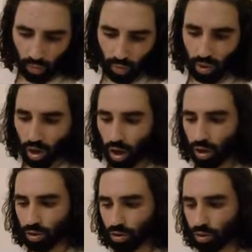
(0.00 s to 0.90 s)
will
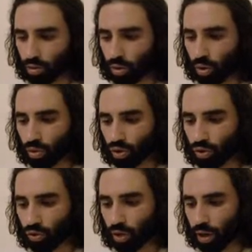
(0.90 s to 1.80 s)
cause to go
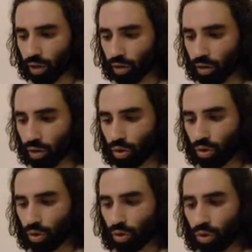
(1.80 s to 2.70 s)
astray
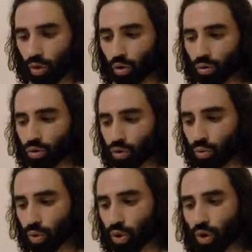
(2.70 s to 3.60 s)
those
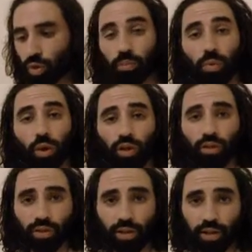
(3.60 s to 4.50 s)
who are
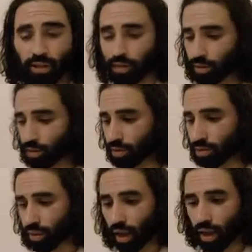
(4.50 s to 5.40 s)

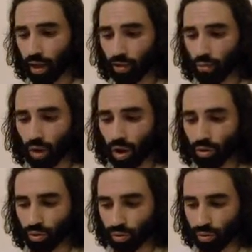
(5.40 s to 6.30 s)
polytheists and
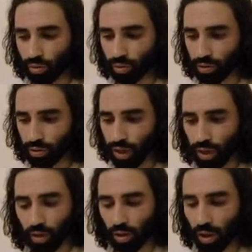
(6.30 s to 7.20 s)
wrongdoers,
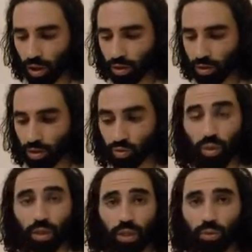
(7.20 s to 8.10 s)
and Allah does
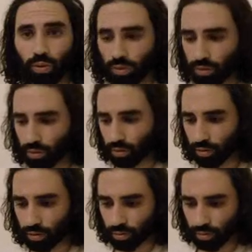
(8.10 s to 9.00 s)
what He
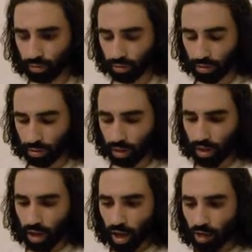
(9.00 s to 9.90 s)
wills.
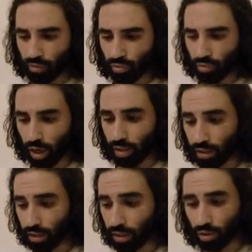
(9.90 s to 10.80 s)
Have you
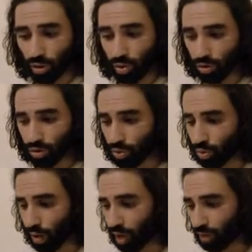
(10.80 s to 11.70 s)
not seen those
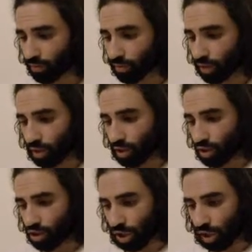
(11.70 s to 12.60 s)
who have
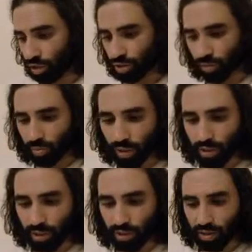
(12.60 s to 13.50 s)
changed the
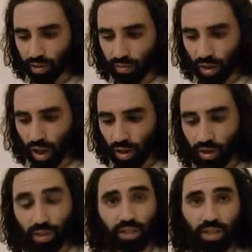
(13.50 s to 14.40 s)
blessings of Allah
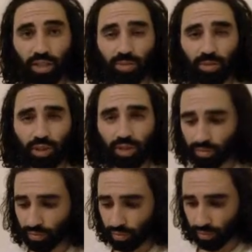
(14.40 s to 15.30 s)
into
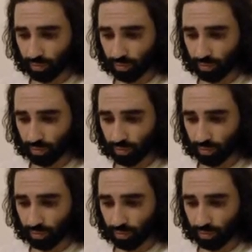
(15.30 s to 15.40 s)
disbelief?